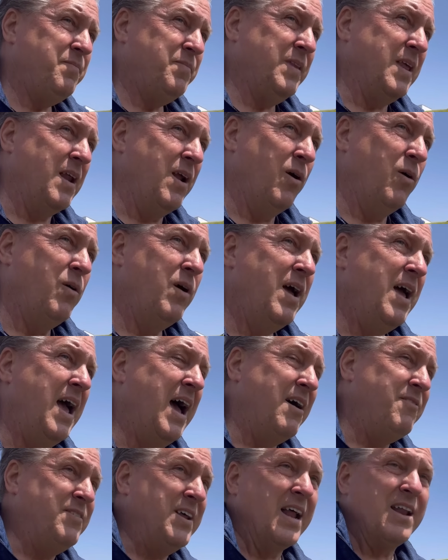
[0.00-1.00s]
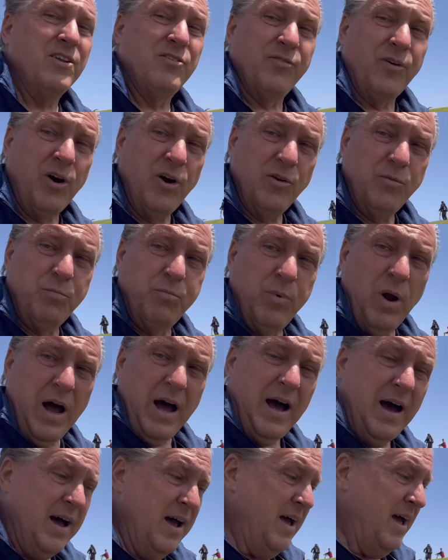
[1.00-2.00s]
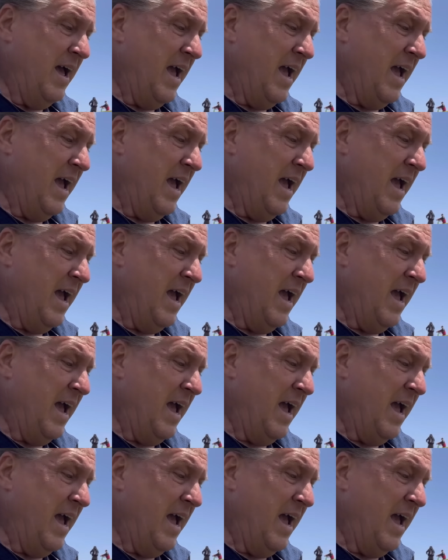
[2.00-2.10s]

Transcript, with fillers: you know, have done as far as uh,